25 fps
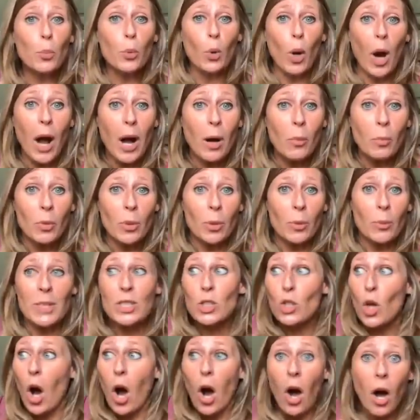problem.
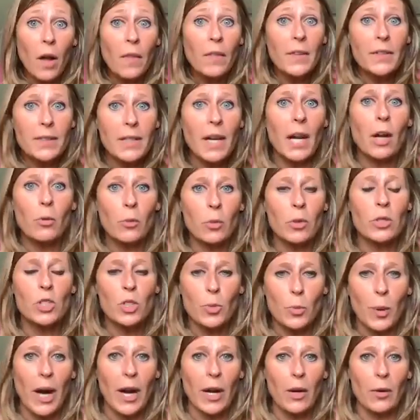It's on the downward
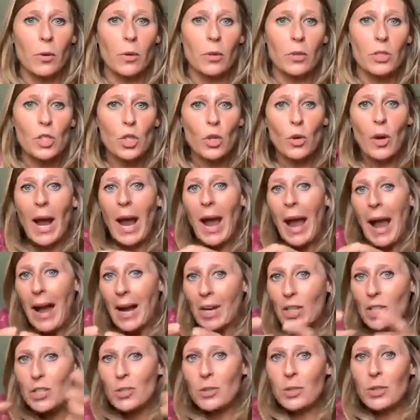spiral. So you're
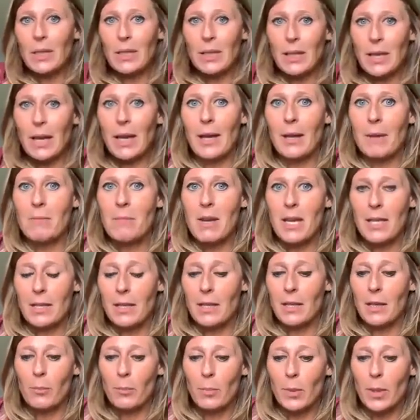actually, again,
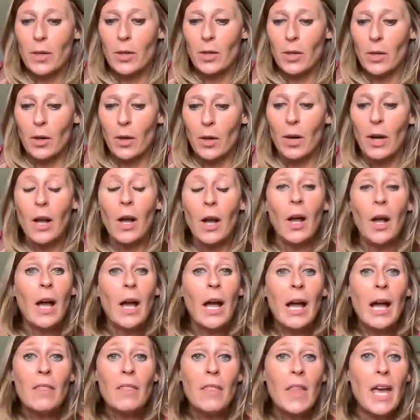making it bigger.
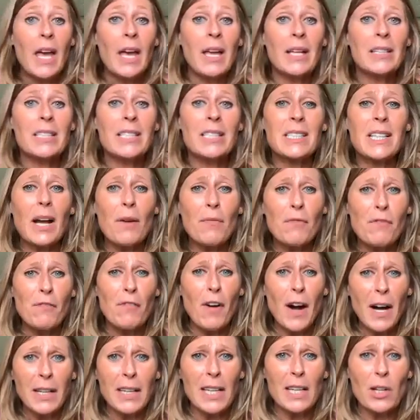And then stop
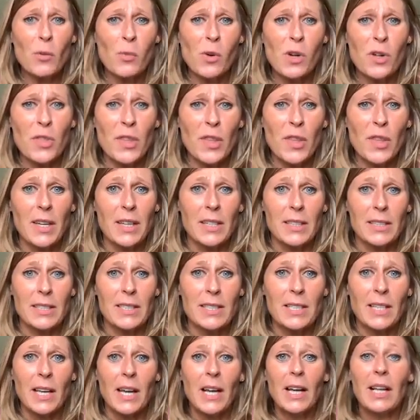fucking with
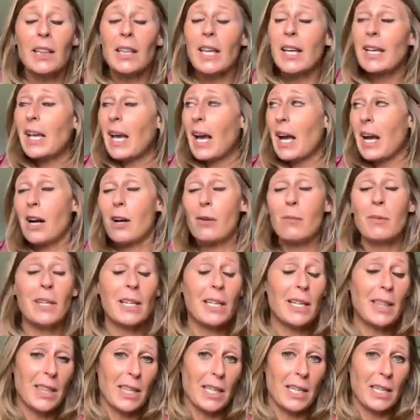it. Like, how
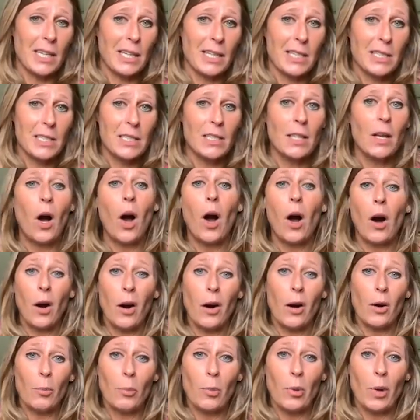many things,
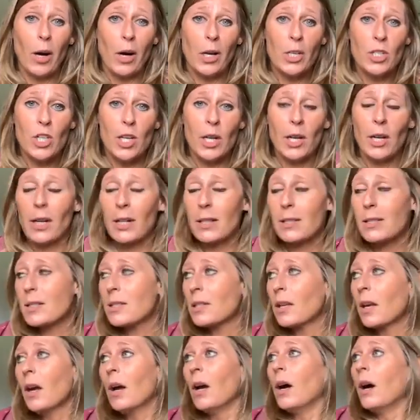art
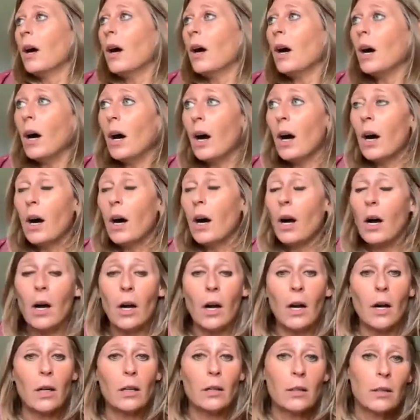projects,
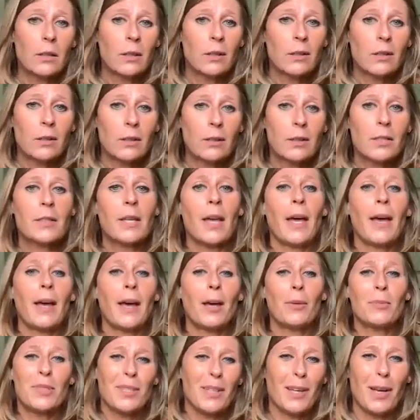
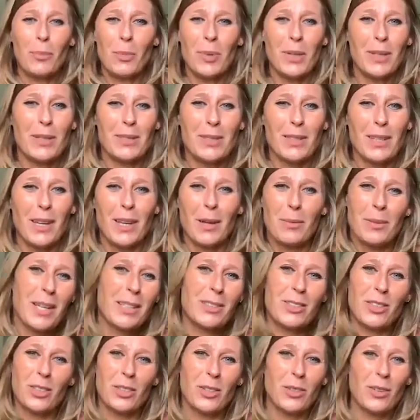scabs, I pick at scabs, I
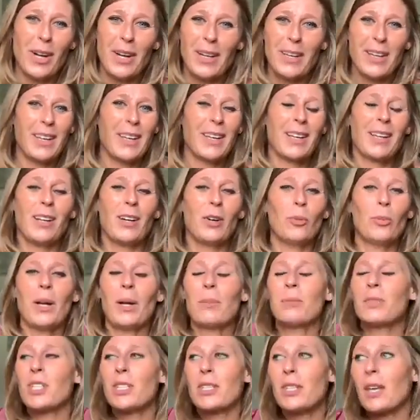do, I can't help it.
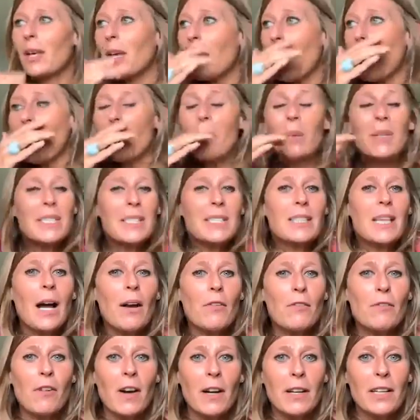I'm just like, but
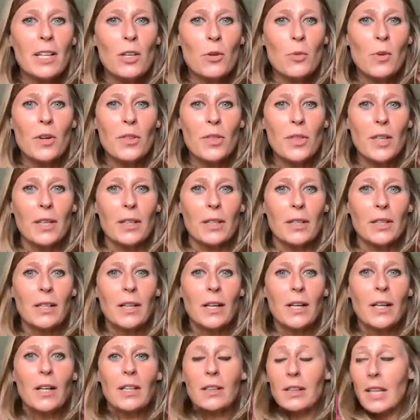stop fucking with it.
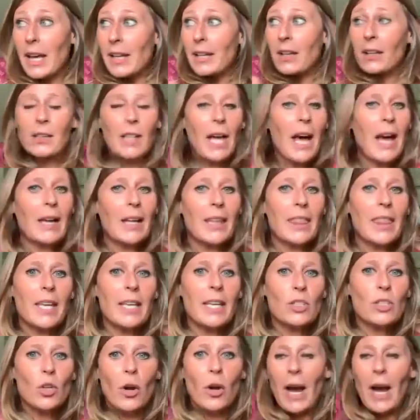Like, a lot of
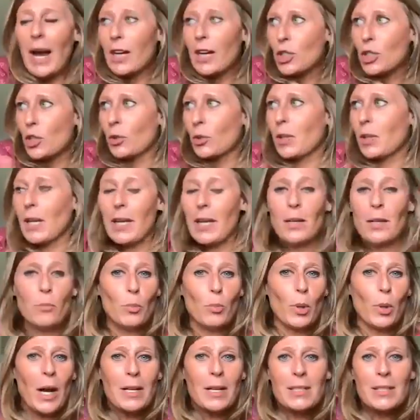things are actually in
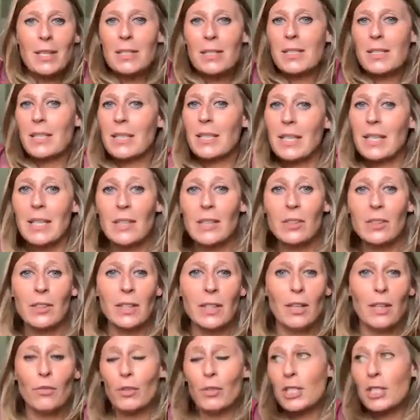process and
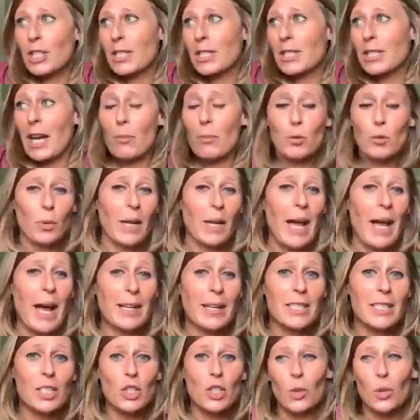healing. If we just stopped
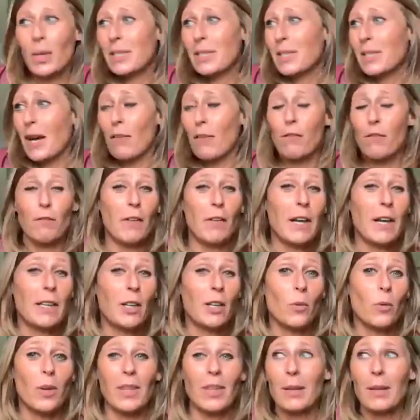reacting to it and stopped
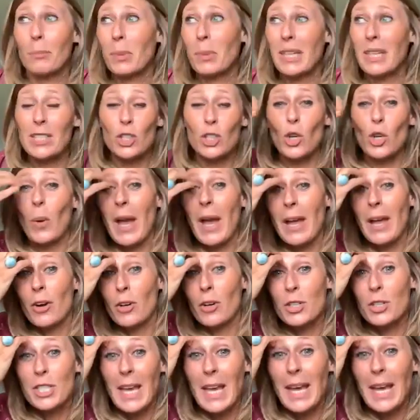fucking with it and being so
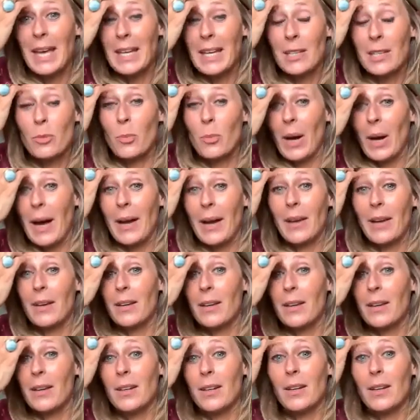entertained by
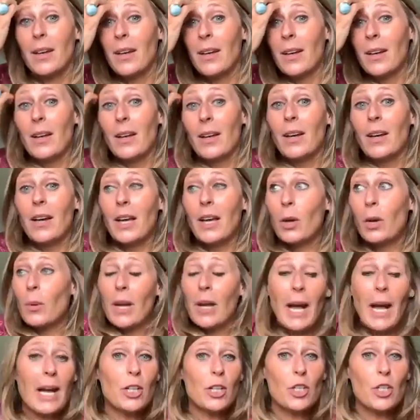it, it would
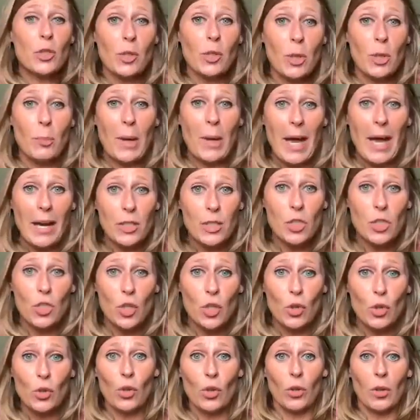actually pass
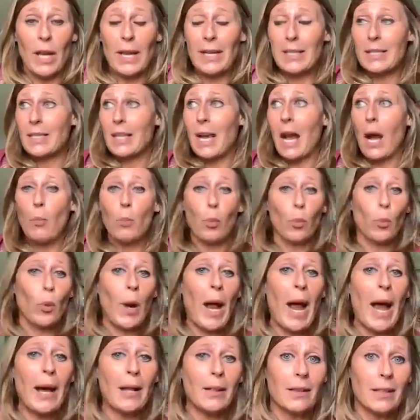sooner. Like, stop
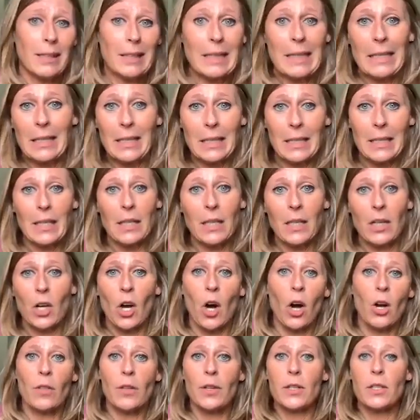rallying and getting
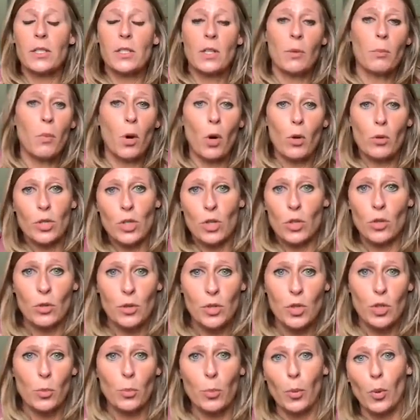all this emotional
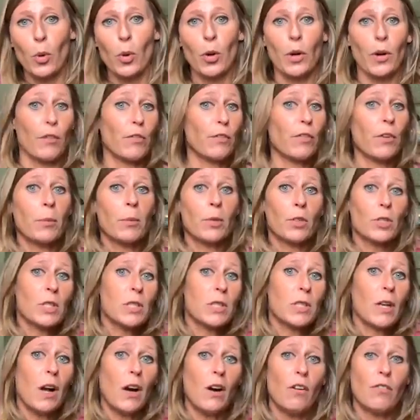support from
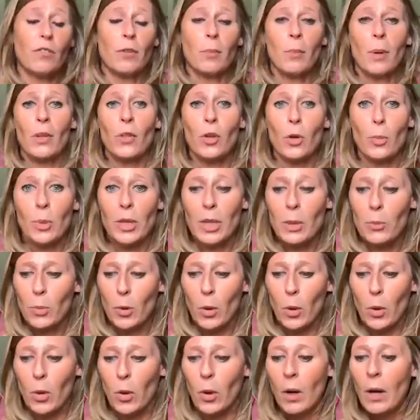yourself, from other
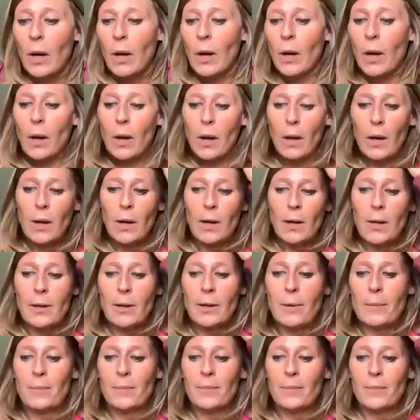people.
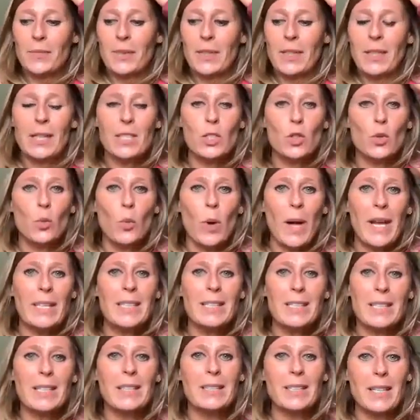It's
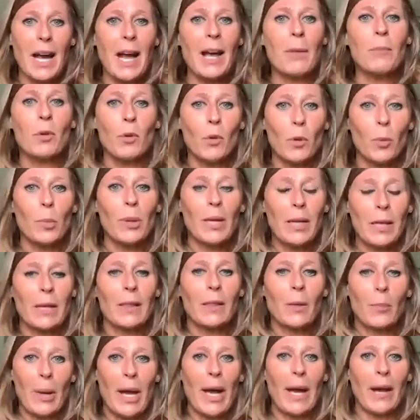wasting time and repeating
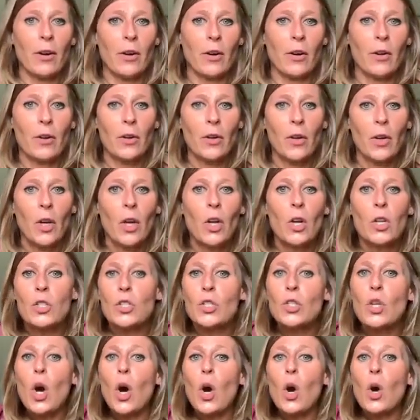the pattern.
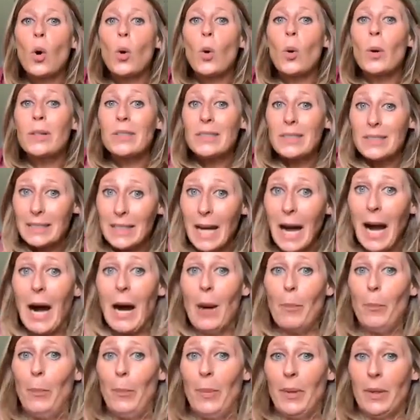So
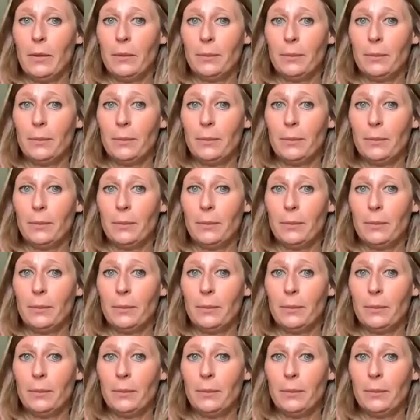stop.